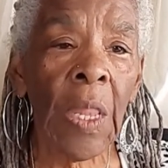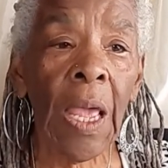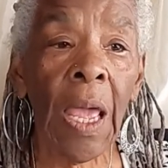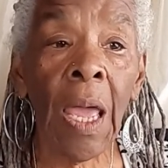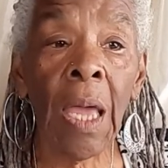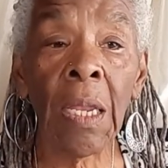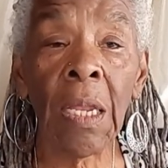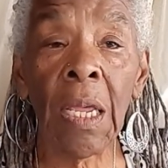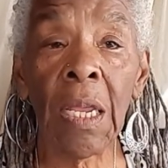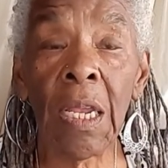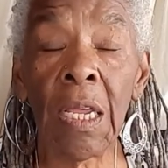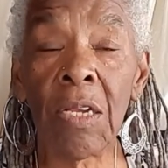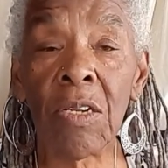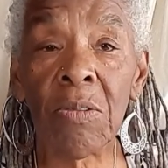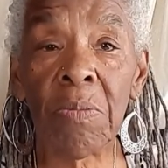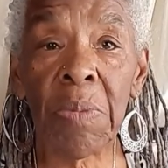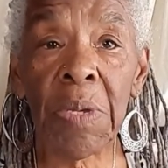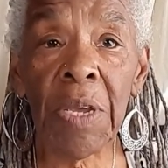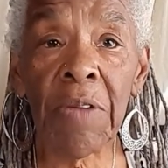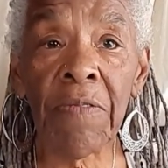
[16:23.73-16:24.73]
they need
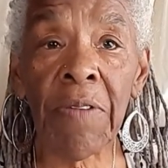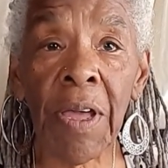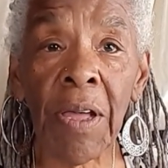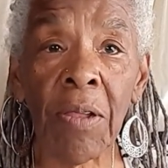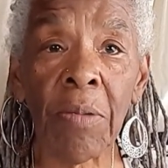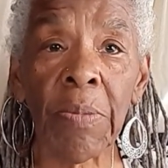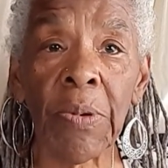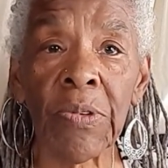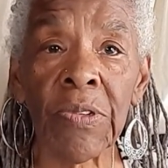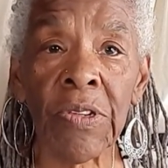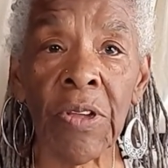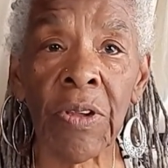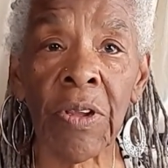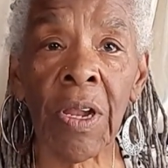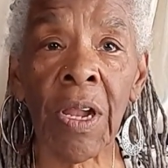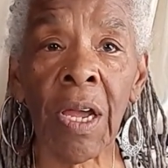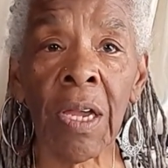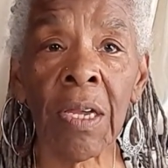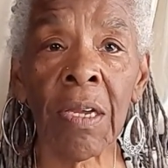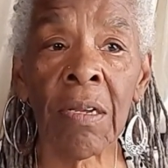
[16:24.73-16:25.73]
to be available so that
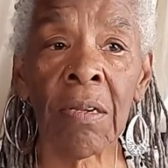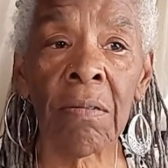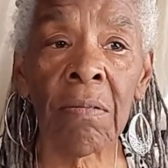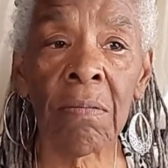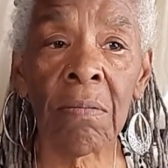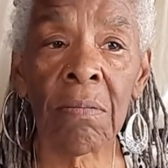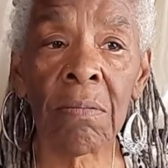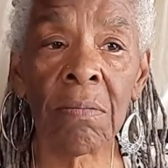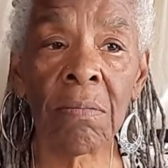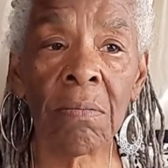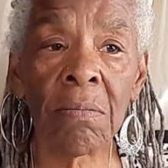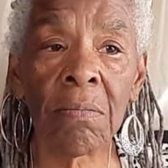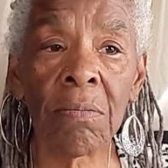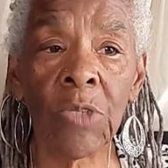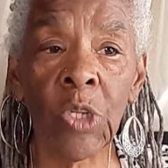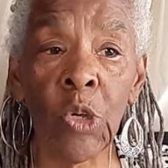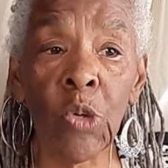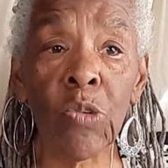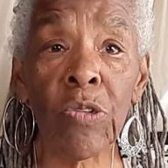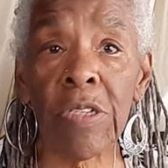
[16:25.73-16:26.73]
I can
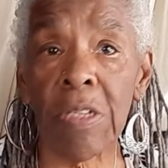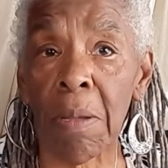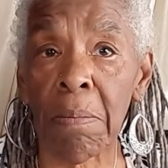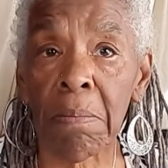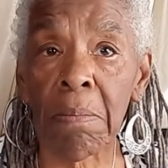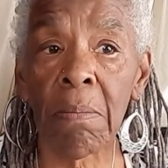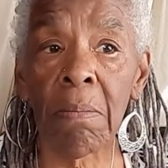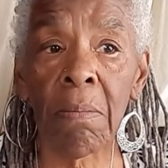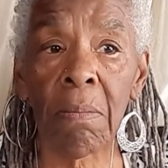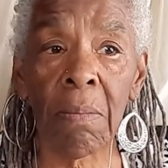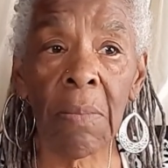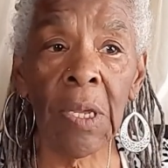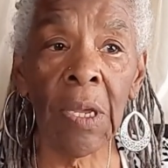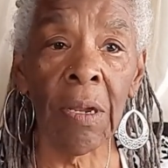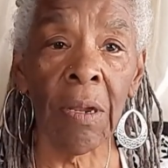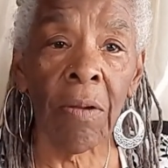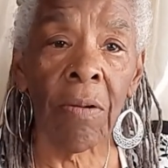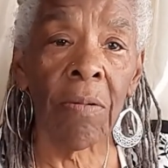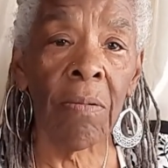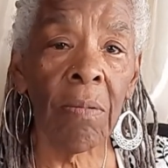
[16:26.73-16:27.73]
use them, you
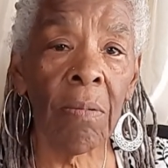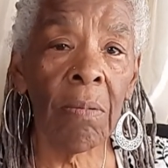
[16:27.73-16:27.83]
know.